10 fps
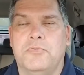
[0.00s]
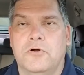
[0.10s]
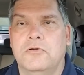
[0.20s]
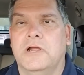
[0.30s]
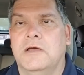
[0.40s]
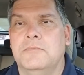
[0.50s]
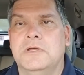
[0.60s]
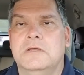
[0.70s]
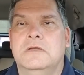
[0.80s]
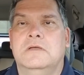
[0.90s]
programmed
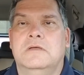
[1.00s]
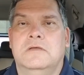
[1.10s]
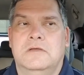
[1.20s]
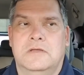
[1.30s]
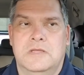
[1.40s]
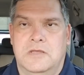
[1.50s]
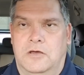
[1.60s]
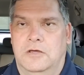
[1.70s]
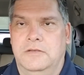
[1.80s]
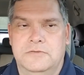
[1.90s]

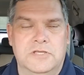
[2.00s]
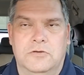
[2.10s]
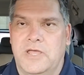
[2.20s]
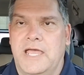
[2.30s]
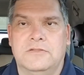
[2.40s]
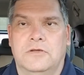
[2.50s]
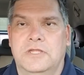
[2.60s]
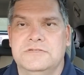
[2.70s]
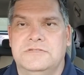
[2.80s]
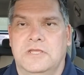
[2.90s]
on to act on
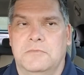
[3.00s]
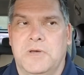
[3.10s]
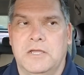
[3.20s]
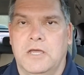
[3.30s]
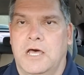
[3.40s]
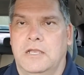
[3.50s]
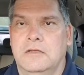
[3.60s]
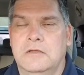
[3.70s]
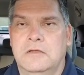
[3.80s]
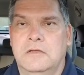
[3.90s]
instinct by God.
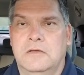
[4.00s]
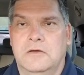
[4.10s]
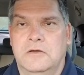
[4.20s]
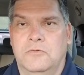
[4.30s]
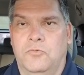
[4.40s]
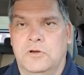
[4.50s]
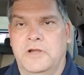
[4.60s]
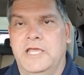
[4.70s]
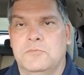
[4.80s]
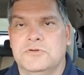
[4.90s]
What are
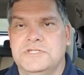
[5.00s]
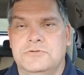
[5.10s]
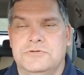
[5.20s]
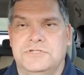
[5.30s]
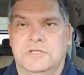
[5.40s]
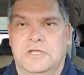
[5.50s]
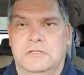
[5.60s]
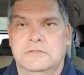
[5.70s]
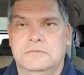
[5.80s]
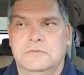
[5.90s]
animals interested
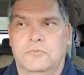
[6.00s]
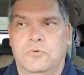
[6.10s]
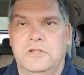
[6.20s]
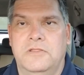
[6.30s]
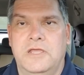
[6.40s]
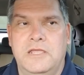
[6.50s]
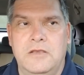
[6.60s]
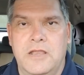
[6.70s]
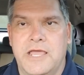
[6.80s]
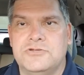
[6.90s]
in? What do they
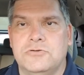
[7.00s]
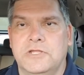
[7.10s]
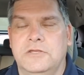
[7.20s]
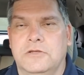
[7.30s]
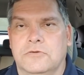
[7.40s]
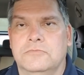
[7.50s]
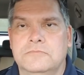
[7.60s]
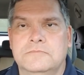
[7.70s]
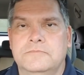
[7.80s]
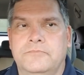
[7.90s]
naturally do?
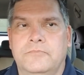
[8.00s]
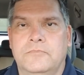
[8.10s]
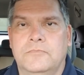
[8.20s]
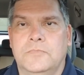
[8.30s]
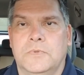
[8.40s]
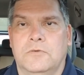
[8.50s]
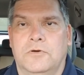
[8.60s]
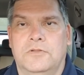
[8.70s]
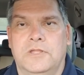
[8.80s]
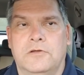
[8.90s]

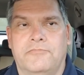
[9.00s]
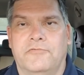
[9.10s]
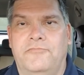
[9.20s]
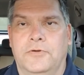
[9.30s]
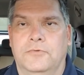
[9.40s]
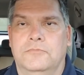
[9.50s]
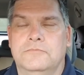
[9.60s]
Well, they look for food.